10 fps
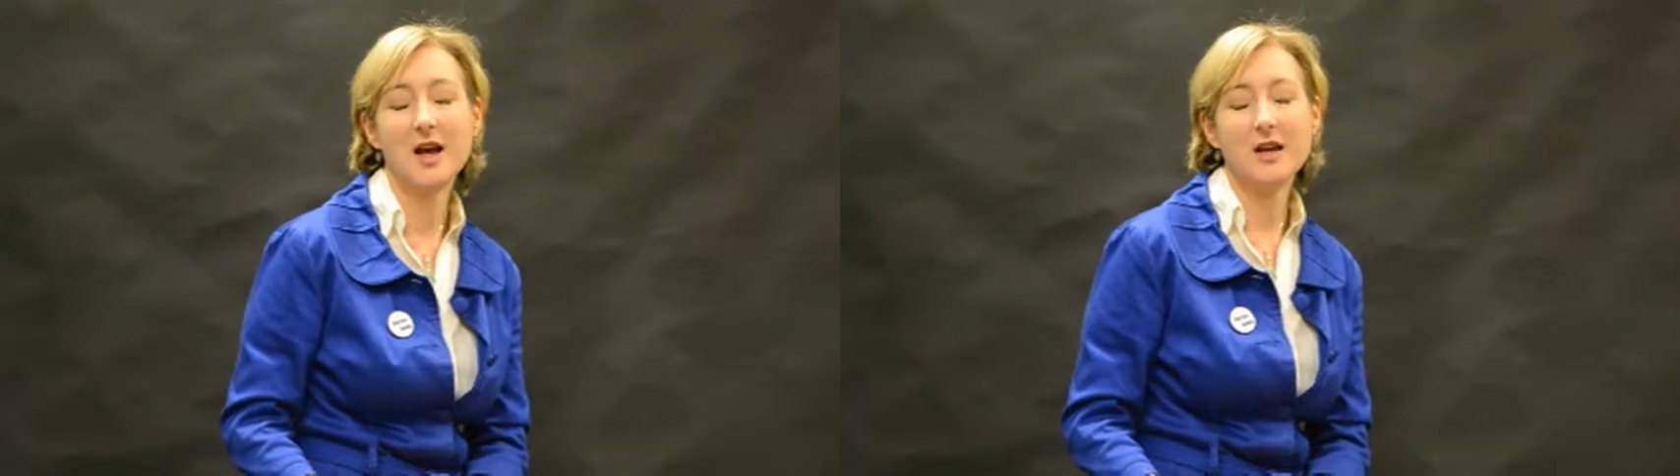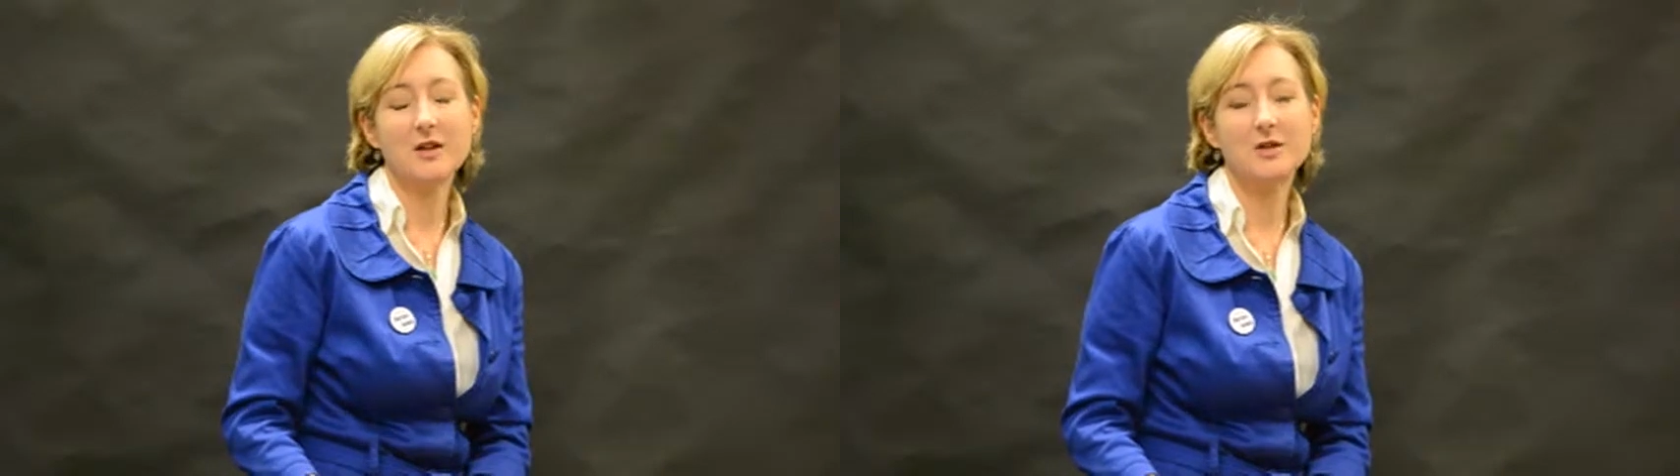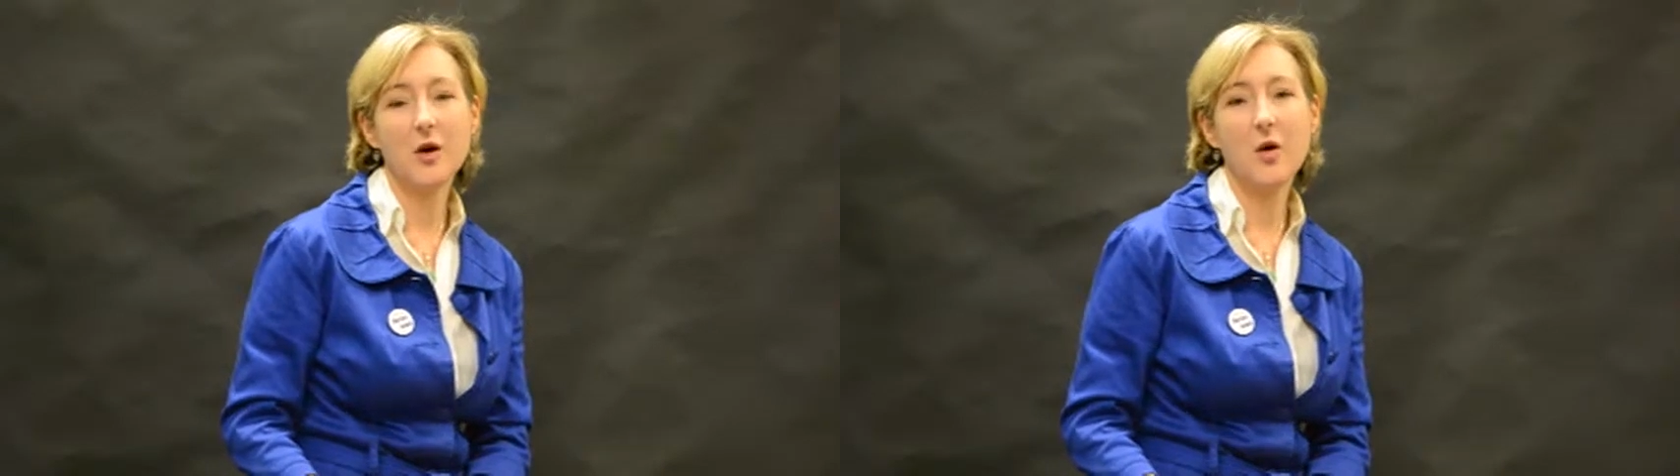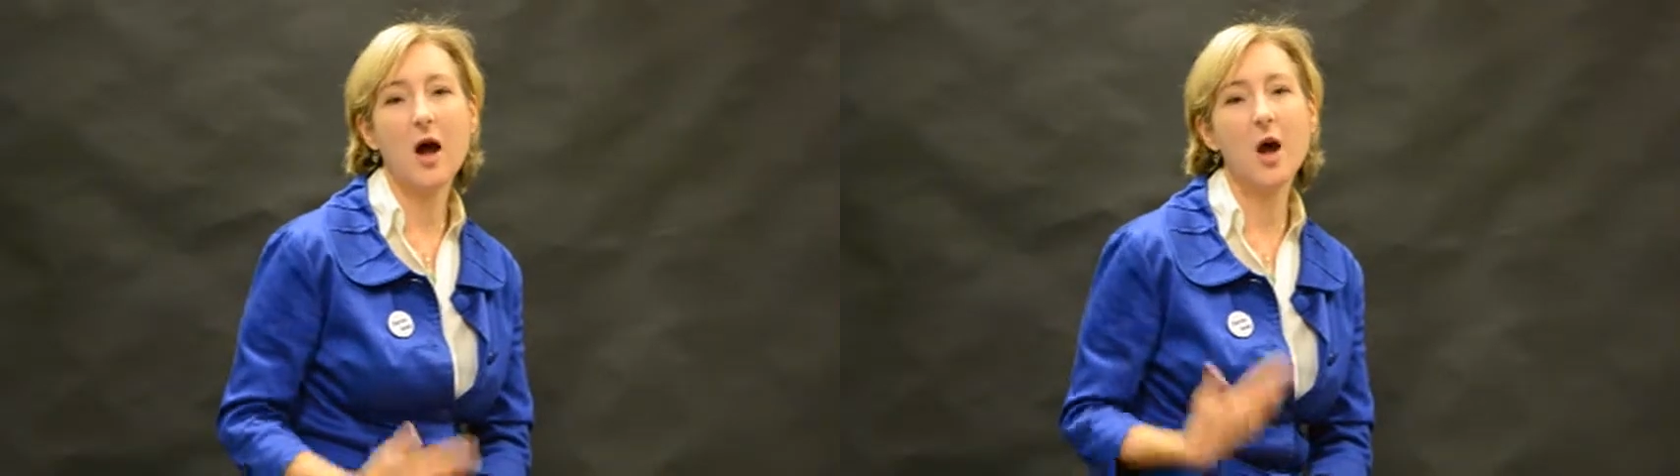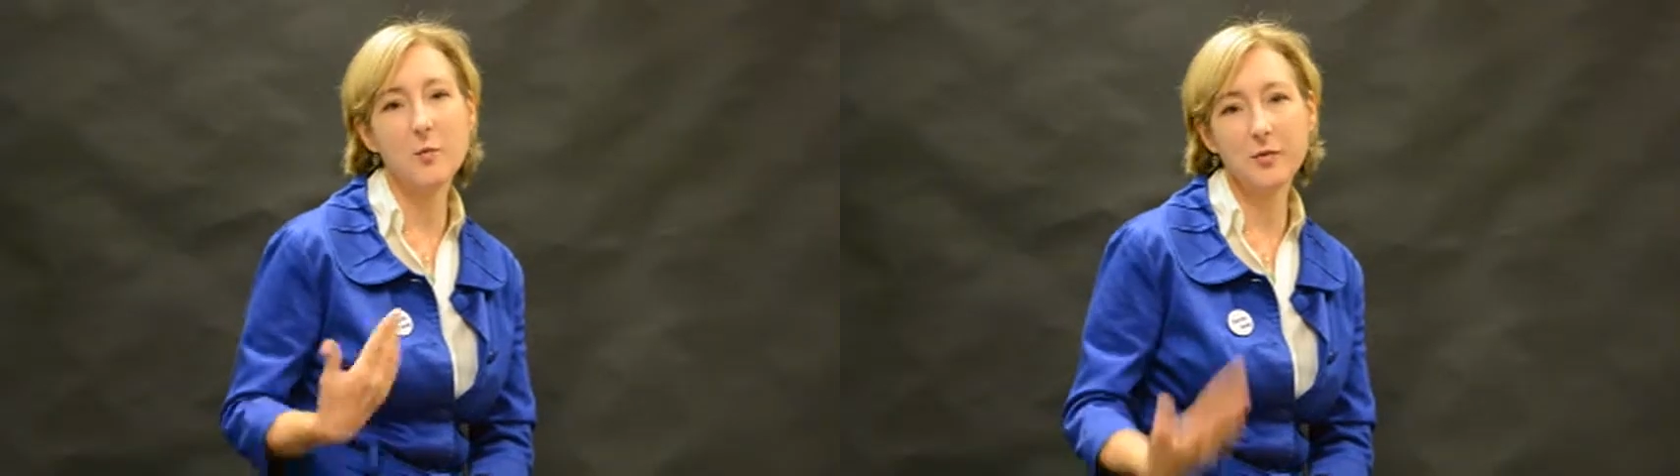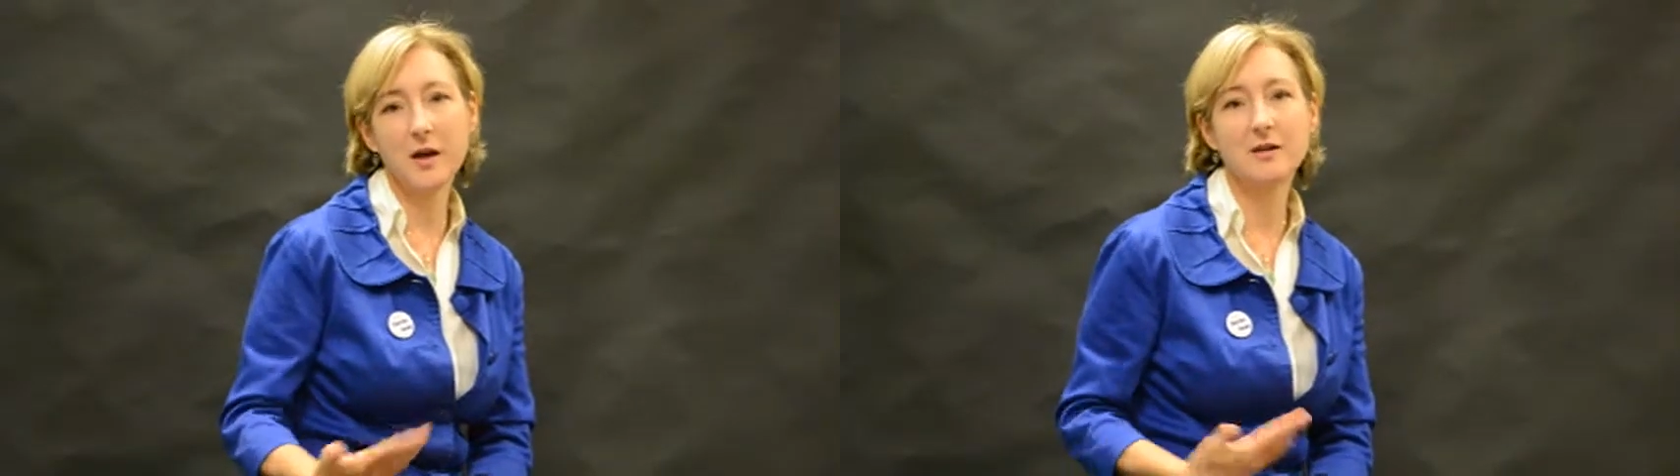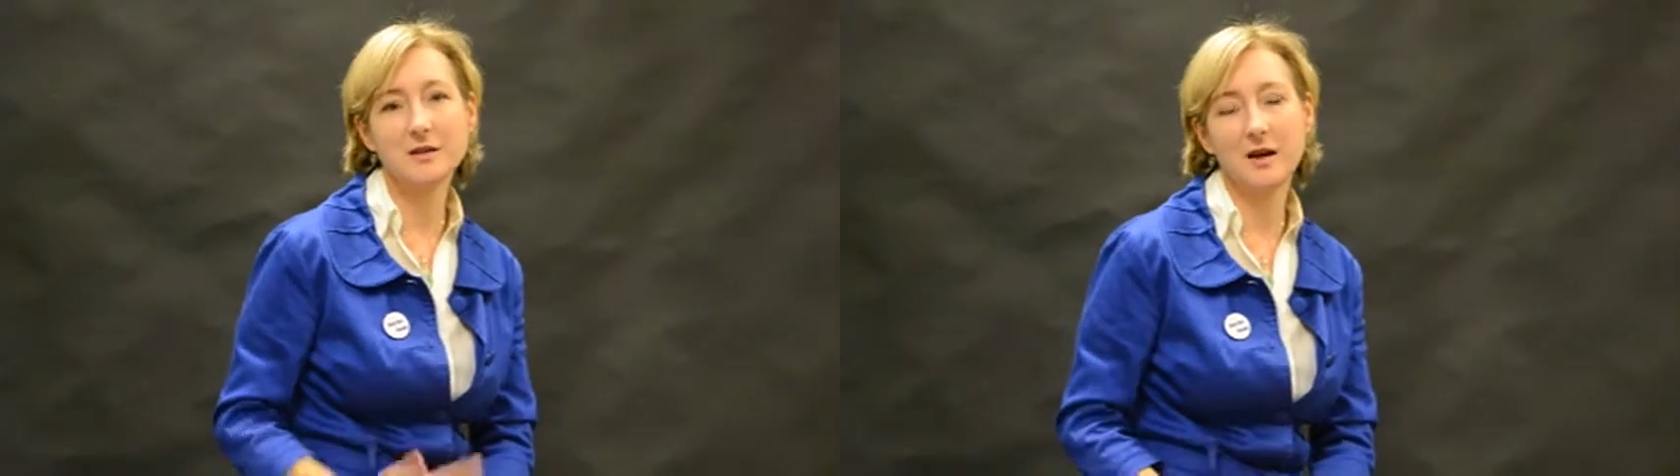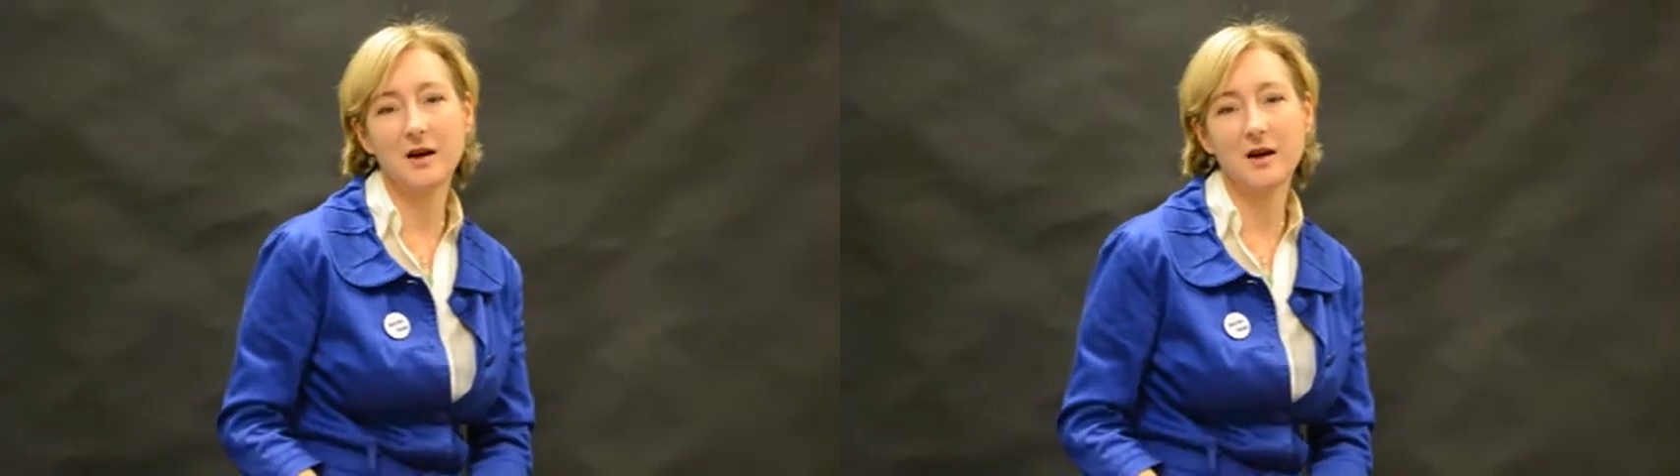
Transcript: So I hope that